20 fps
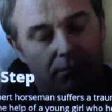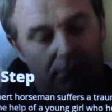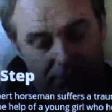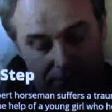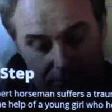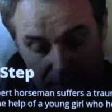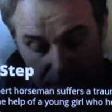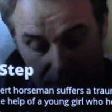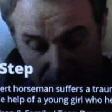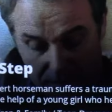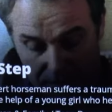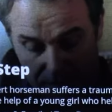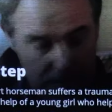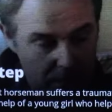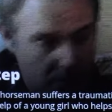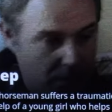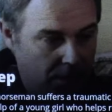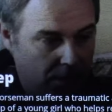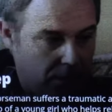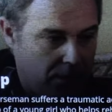and
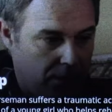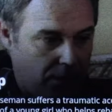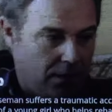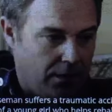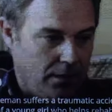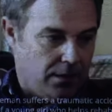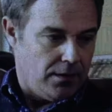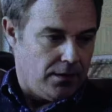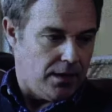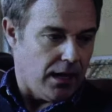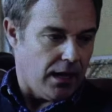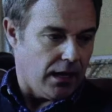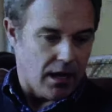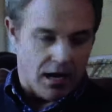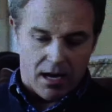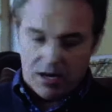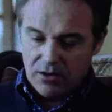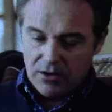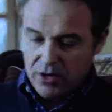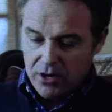it's going to fill up the
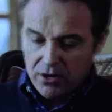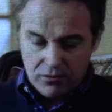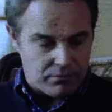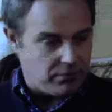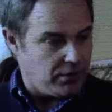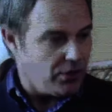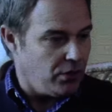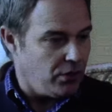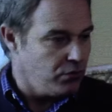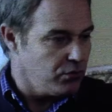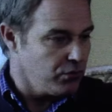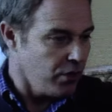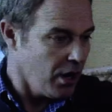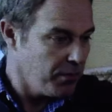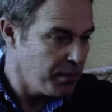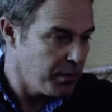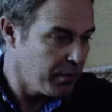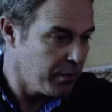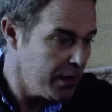screen as much as possible.